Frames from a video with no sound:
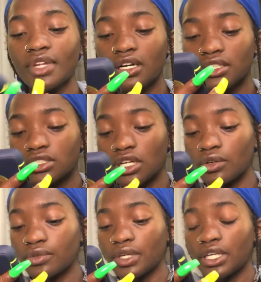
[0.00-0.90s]

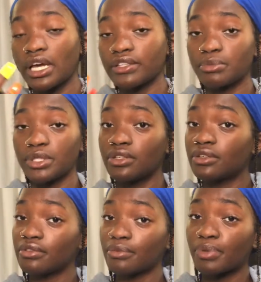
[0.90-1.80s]
So, and you have to be
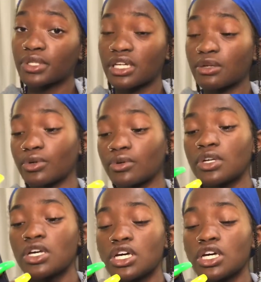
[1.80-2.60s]
presentable.